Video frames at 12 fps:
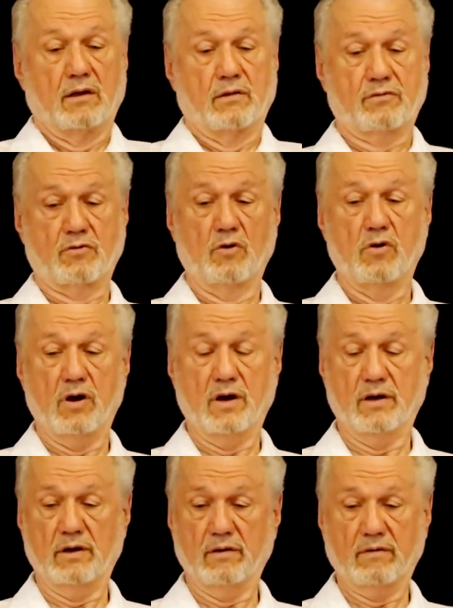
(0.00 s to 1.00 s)
through
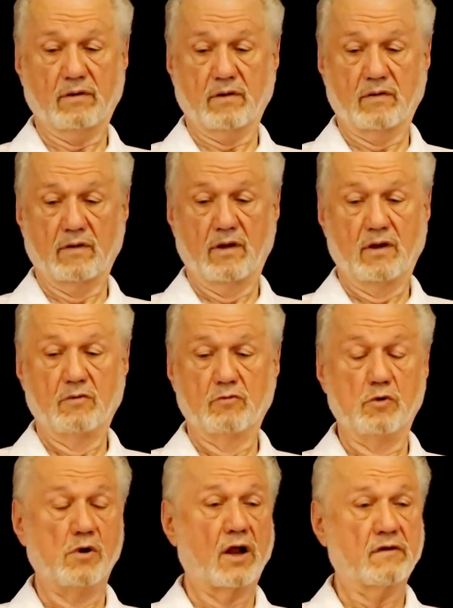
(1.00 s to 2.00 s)

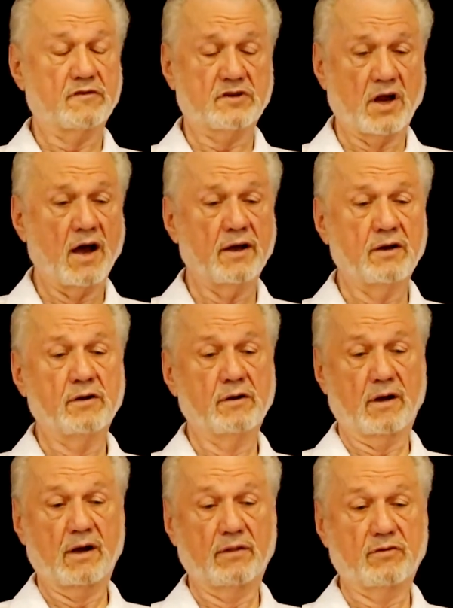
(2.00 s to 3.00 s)
Rudolf Steiner,
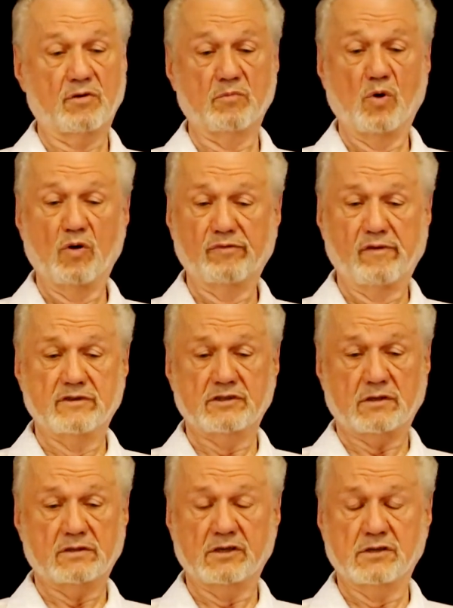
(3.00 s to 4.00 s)

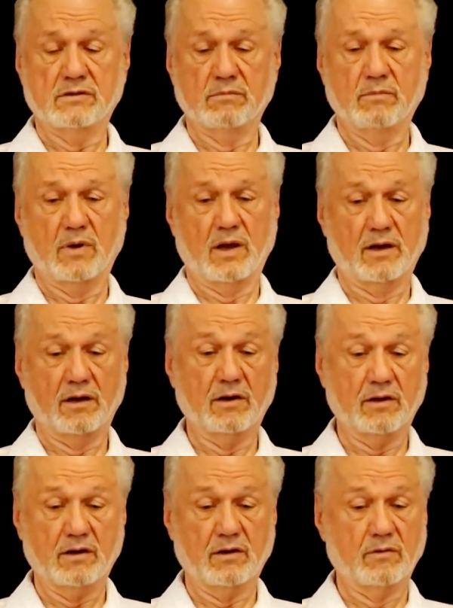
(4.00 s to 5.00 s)
anthropomorphism, and
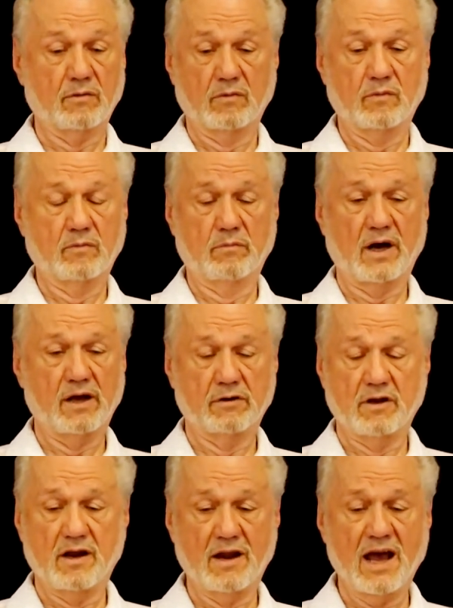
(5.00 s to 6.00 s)

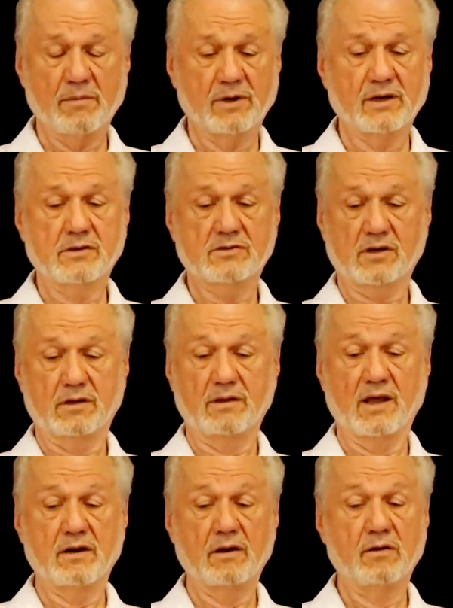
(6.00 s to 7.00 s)
biodynamics, and
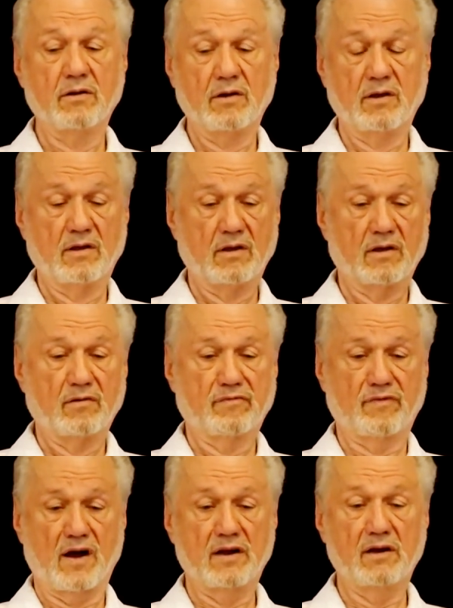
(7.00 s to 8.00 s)
then
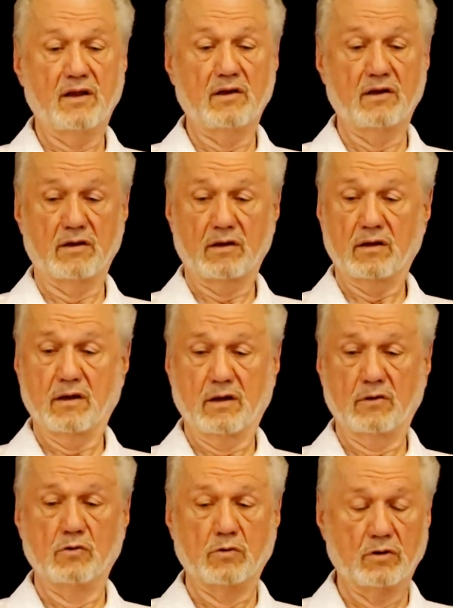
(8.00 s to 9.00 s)
finding a
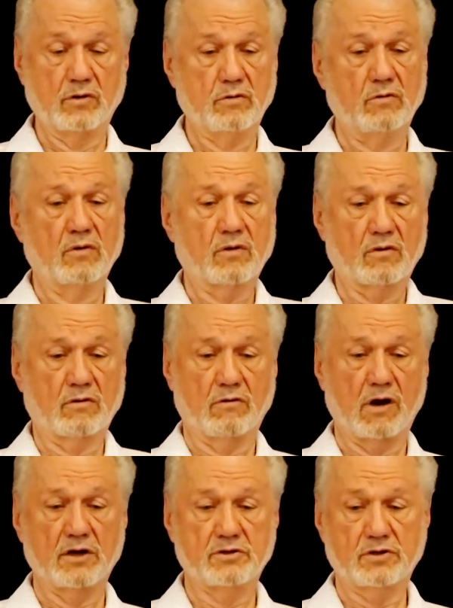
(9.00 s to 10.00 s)
guru, a
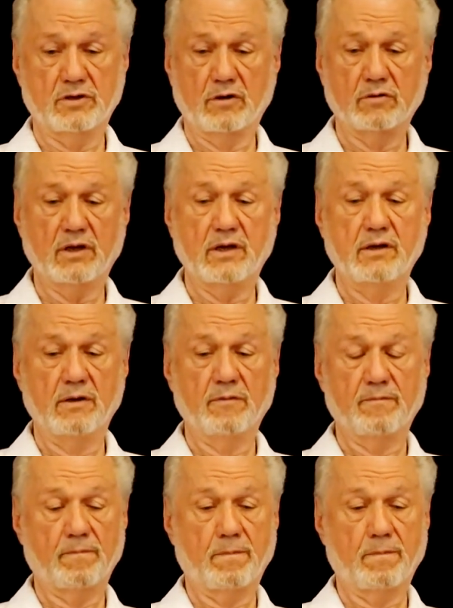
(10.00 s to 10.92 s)
Raja Yogi.